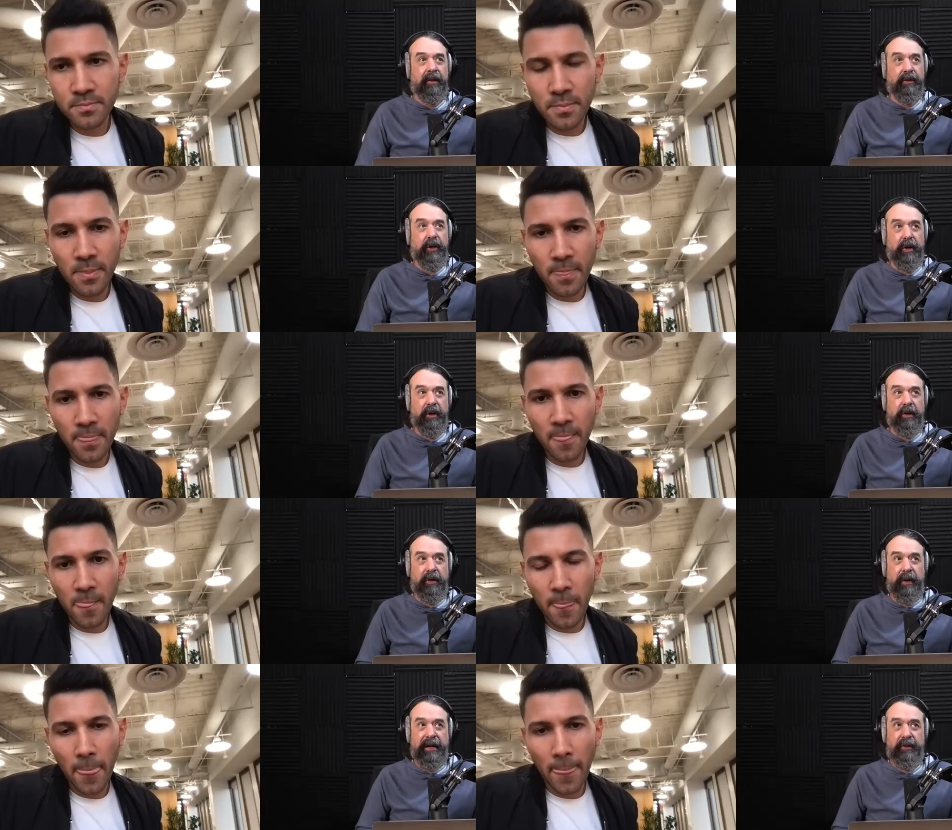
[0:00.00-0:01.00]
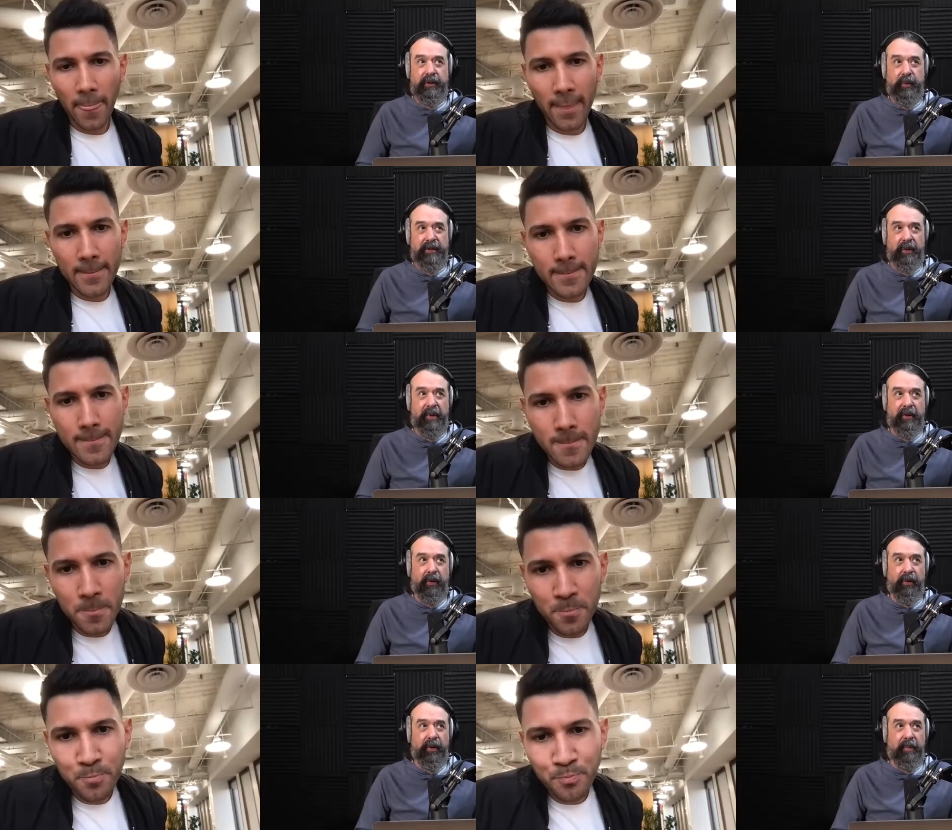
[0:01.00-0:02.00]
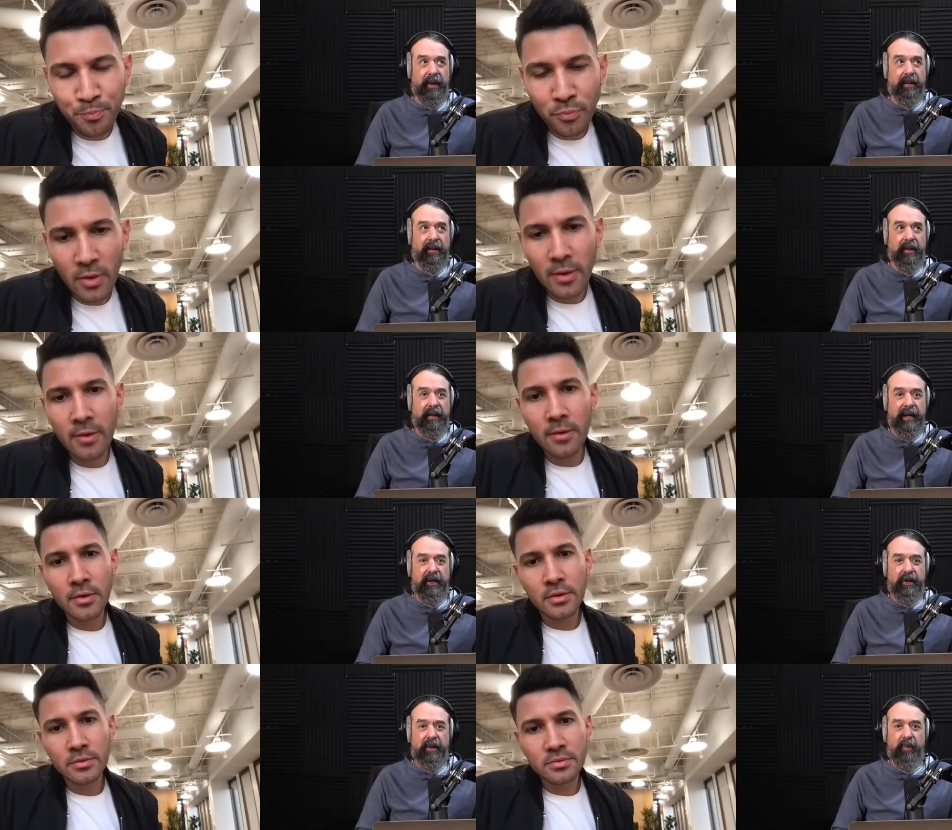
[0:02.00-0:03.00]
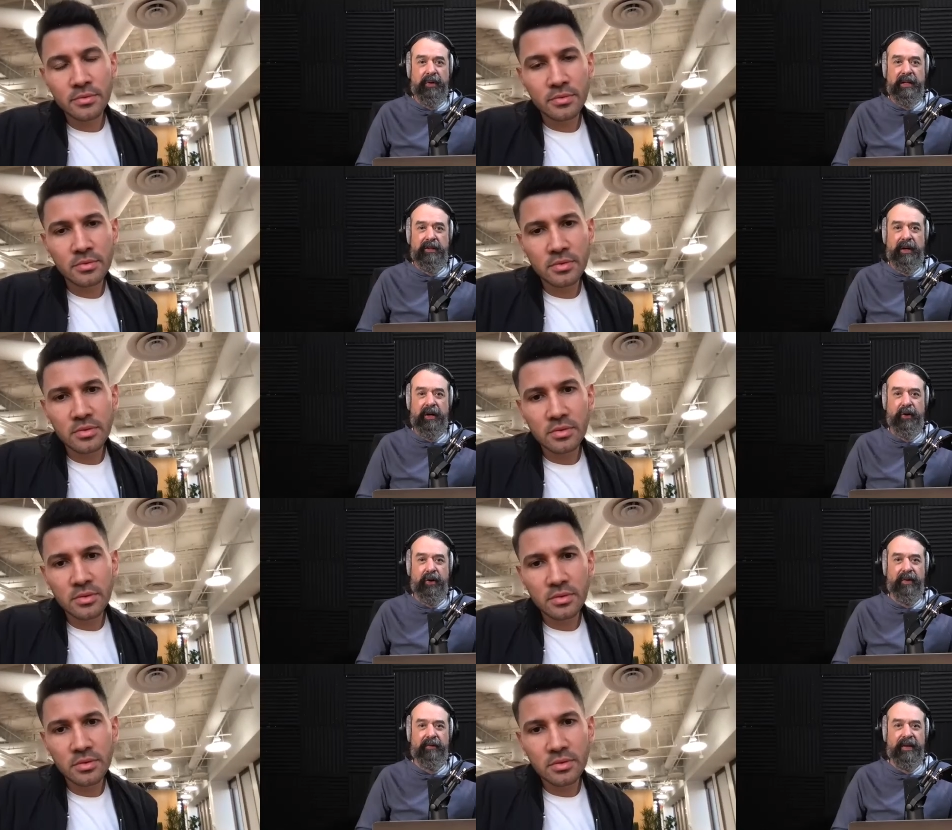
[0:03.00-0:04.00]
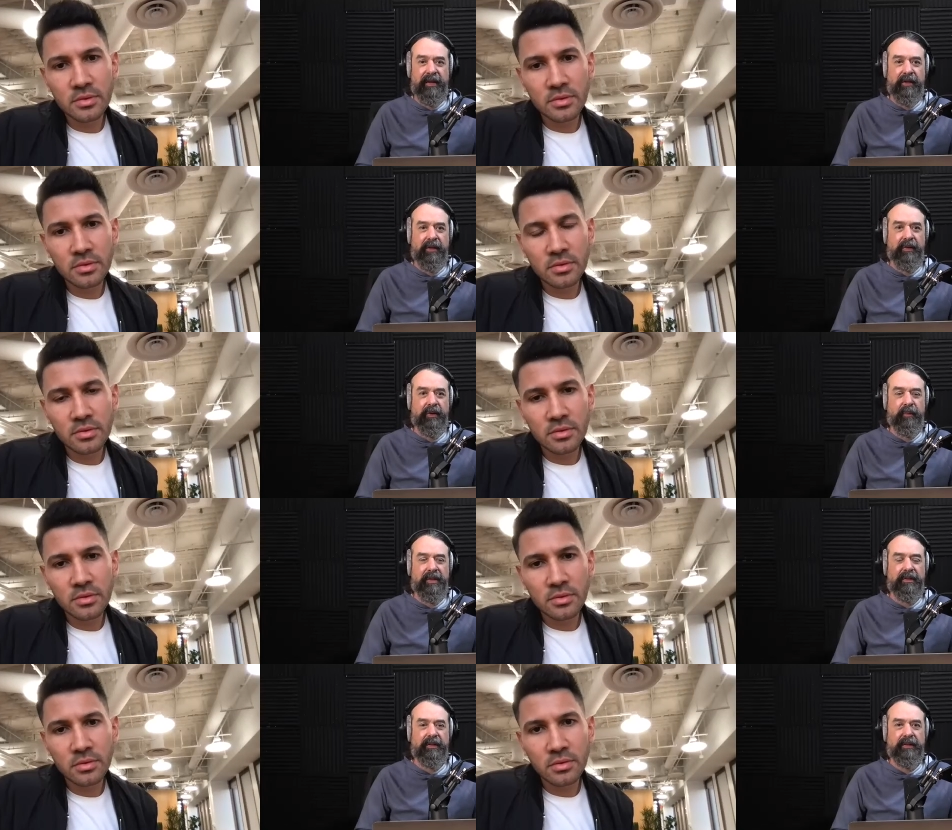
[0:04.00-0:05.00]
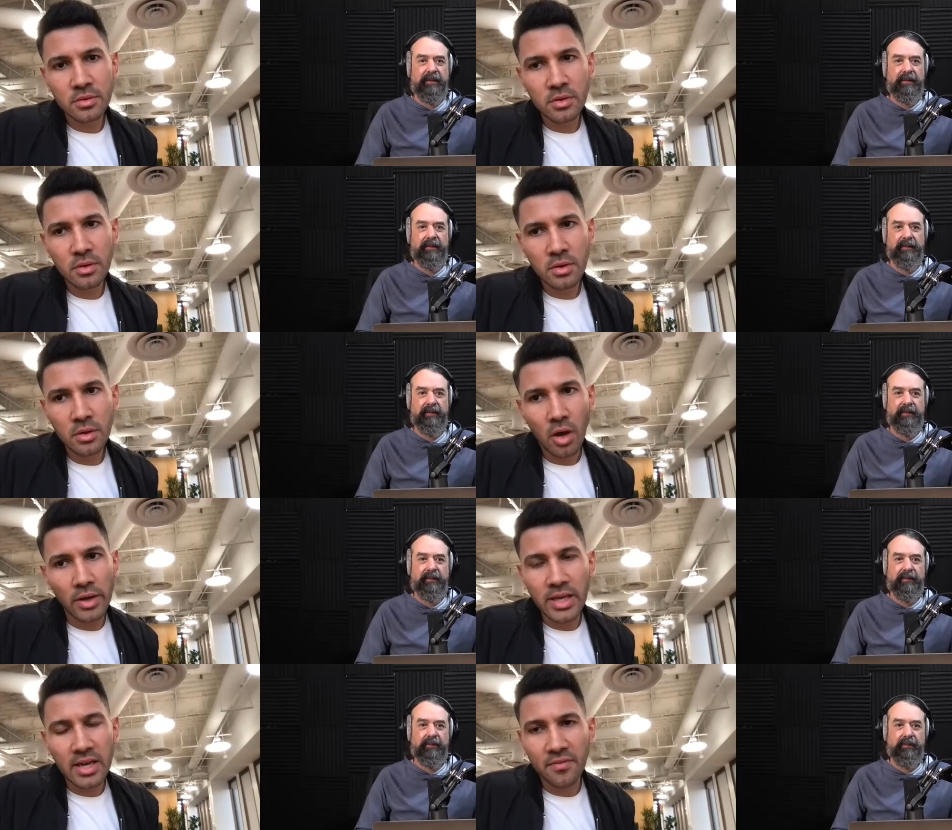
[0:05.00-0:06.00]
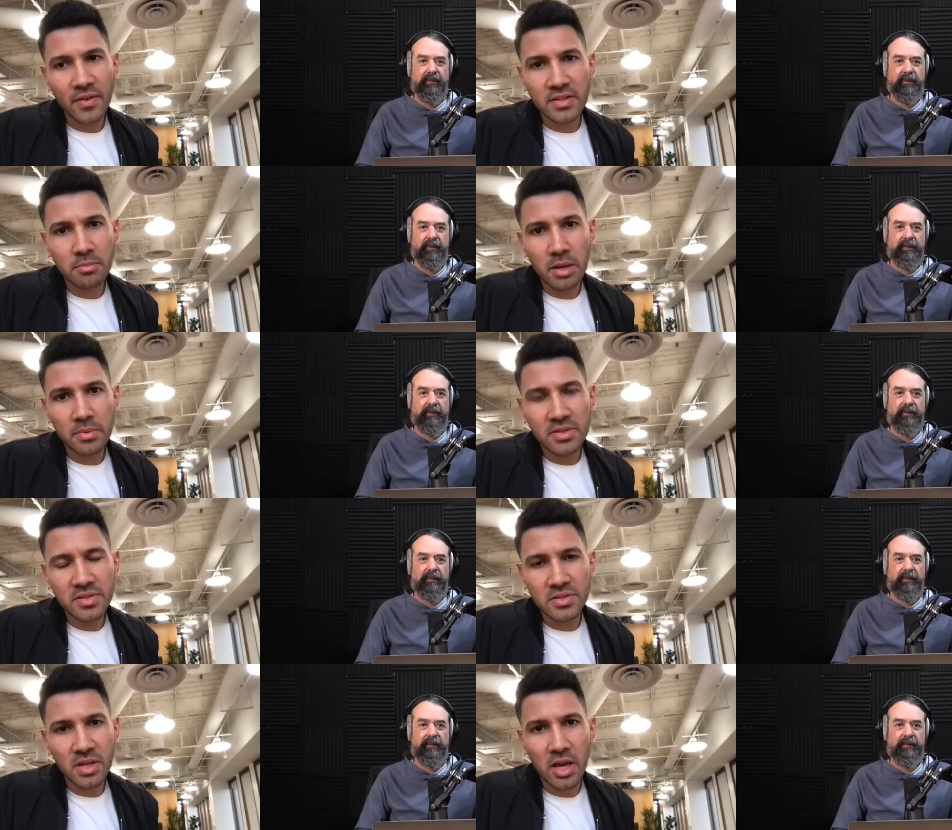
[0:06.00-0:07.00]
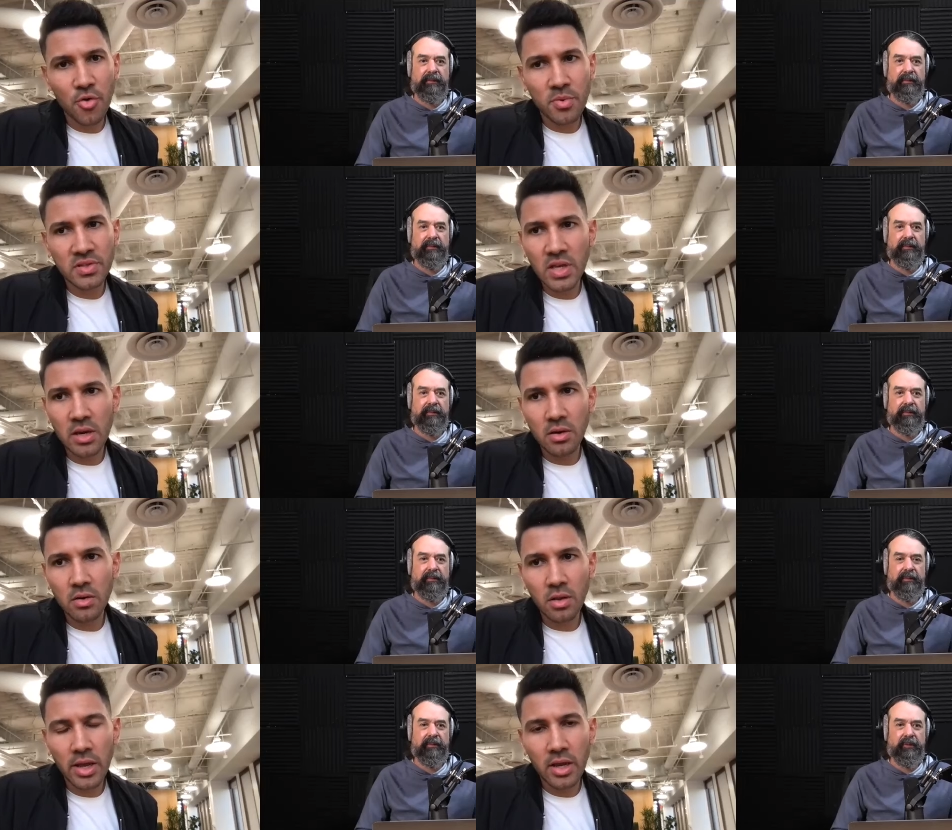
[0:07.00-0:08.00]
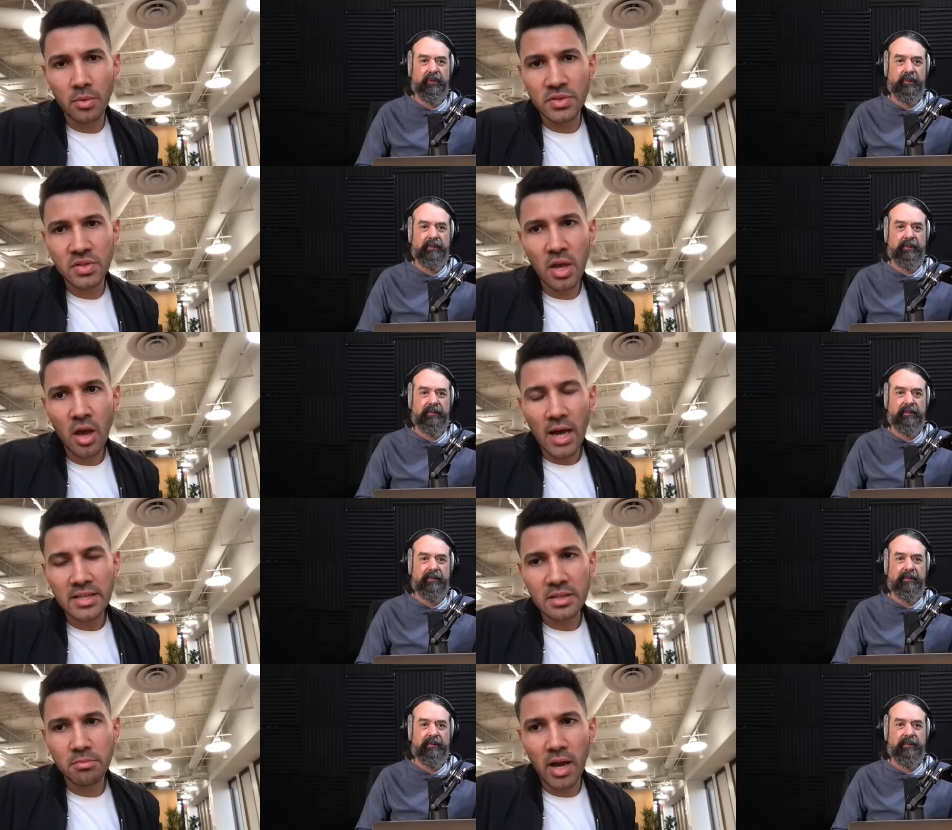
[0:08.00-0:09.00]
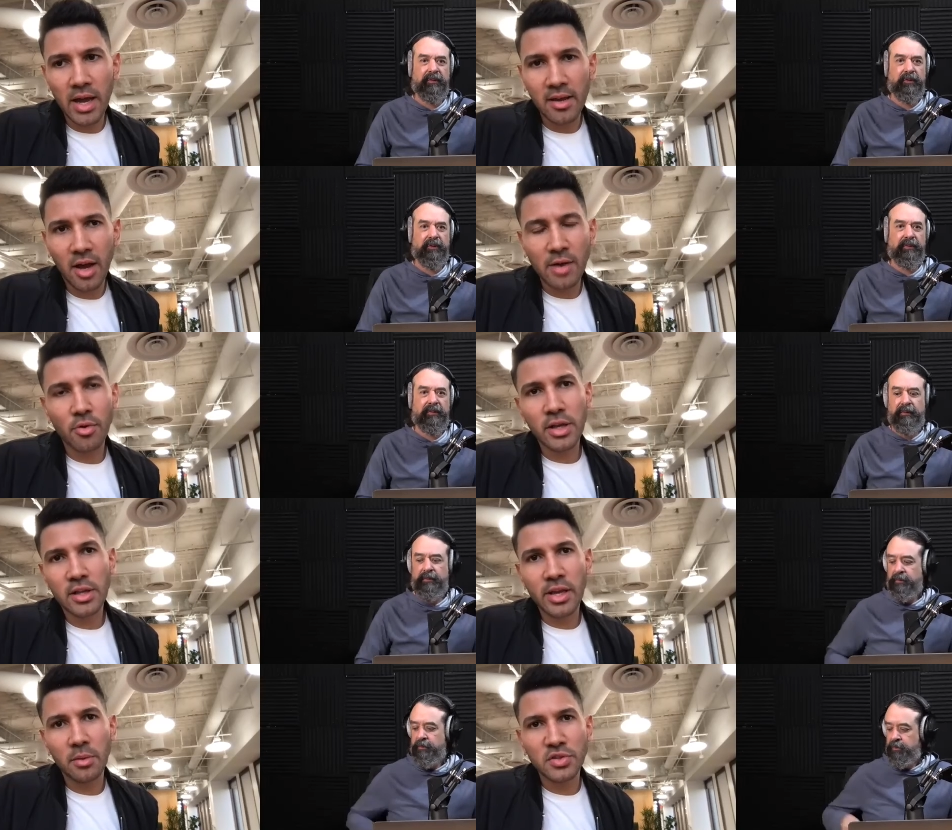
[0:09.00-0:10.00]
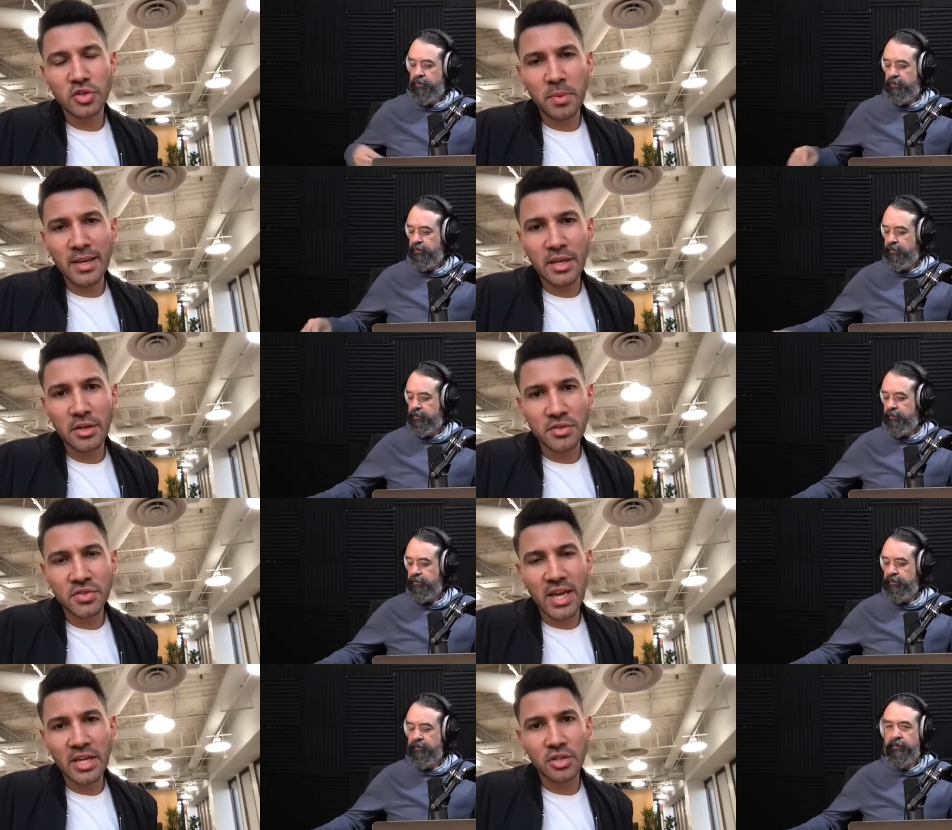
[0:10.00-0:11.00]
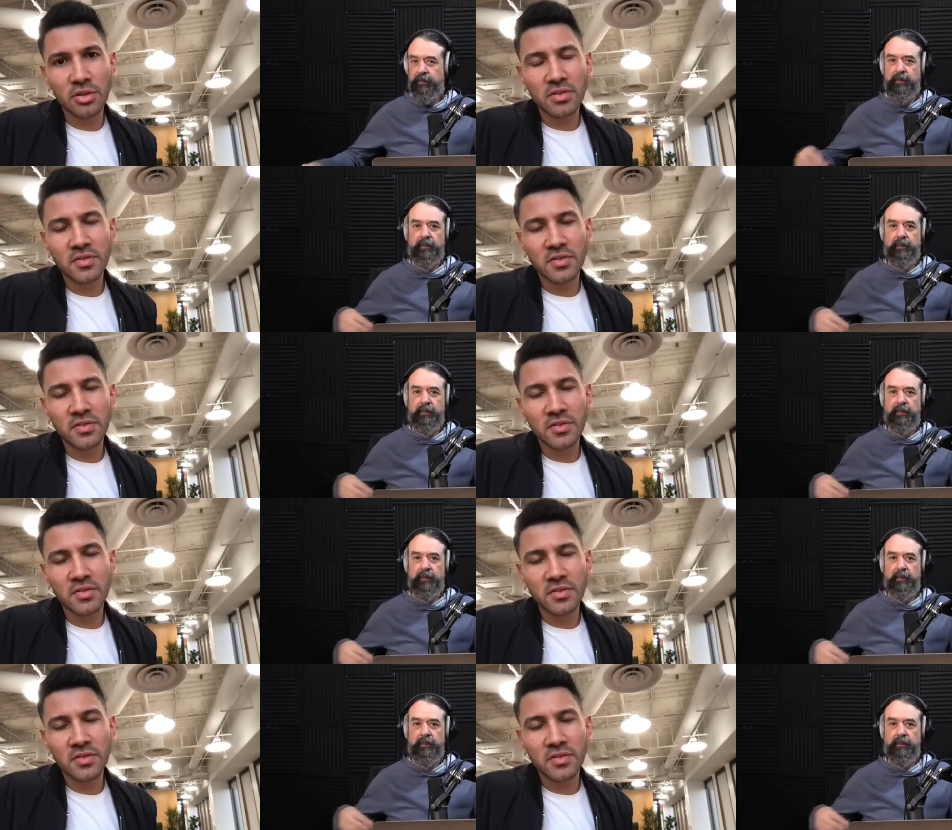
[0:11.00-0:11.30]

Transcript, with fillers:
Speaker 1: So you, you answered this question a little bit earlier, but can you talk in more detail how COVID affected you and your business?
Speaker 2: Oh yeah, affected my business 100%. Like I was, I did my, ironically, I was speaking on stage in Las